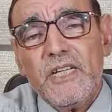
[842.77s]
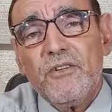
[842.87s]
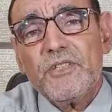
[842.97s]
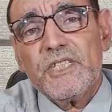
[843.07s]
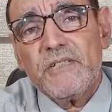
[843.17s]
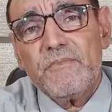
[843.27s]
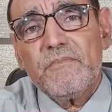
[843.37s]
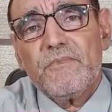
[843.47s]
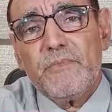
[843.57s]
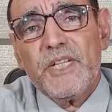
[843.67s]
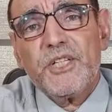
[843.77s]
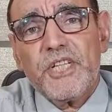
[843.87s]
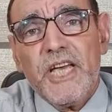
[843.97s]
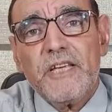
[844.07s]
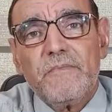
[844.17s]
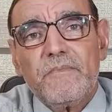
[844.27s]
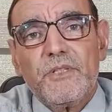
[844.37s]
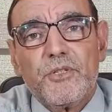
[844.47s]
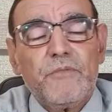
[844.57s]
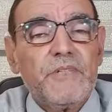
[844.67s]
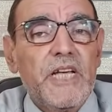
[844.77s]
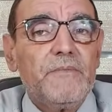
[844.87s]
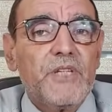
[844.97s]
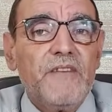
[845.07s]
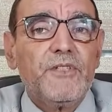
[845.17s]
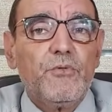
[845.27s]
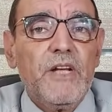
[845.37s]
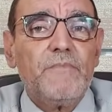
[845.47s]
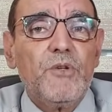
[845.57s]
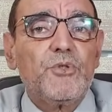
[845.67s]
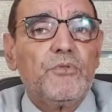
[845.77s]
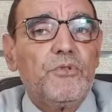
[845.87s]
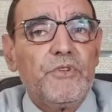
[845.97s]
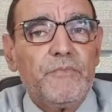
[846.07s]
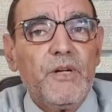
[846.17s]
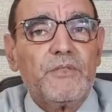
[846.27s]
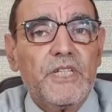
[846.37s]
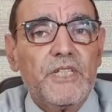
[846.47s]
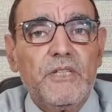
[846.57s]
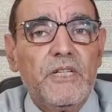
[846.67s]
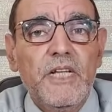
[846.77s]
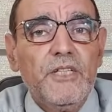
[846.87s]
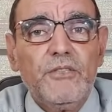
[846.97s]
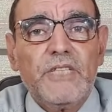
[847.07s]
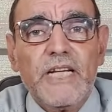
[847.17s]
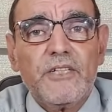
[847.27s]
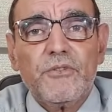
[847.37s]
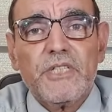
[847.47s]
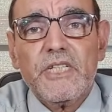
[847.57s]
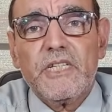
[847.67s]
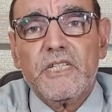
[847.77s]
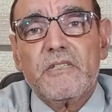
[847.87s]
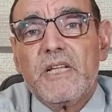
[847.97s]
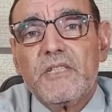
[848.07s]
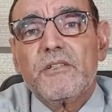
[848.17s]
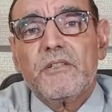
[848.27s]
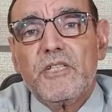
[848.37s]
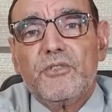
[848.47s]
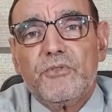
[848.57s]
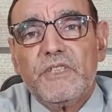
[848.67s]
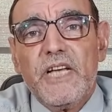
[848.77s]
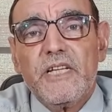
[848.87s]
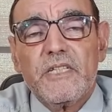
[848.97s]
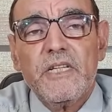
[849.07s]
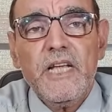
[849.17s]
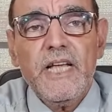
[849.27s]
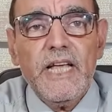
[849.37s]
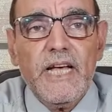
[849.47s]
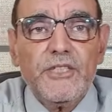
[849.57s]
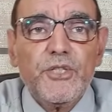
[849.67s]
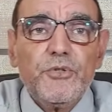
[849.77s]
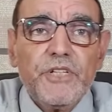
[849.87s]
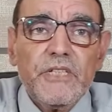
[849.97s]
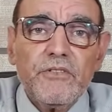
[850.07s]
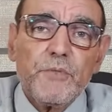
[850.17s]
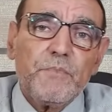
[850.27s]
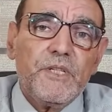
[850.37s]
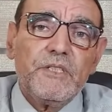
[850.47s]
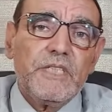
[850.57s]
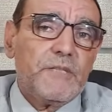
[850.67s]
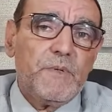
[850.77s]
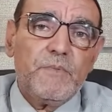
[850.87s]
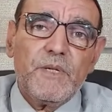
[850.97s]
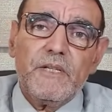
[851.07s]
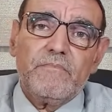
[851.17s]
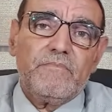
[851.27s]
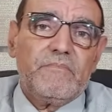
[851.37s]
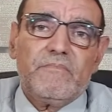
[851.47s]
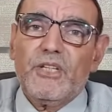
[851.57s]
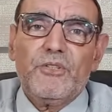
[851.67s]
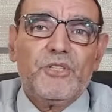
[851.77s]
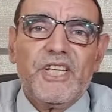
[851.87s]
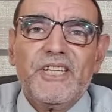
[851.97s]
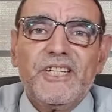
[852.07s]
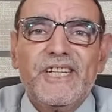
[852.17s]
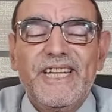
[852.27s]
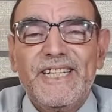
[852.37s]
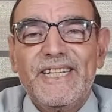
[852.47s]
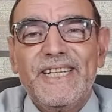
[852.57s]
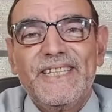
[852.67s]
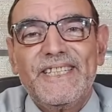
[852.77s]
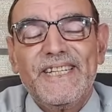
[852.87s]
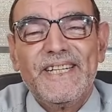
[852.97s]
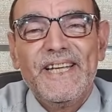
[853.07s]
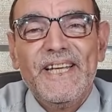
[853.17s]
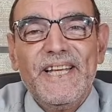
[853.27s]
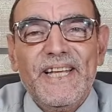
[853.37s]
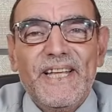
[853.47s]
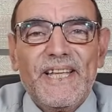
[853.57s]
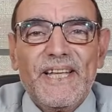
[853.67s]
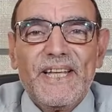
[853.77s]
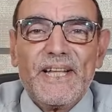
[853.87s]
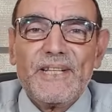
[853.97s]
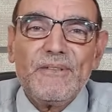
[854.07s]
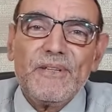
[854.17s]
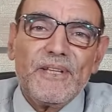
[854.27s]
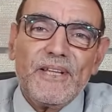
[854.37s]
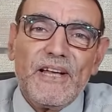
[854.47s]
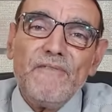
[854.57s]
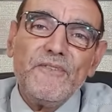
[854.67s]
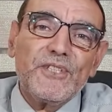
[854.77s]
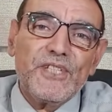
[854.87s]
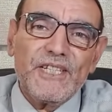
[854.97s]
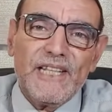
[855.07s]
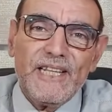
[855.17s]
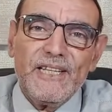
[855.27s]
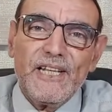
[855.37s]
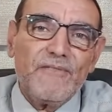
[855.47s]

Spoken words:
lose much time. And sometimes after 1 month or 3 months, the diagnostic is not in 3 days. And during this period that people don't change anything, and unfortunately,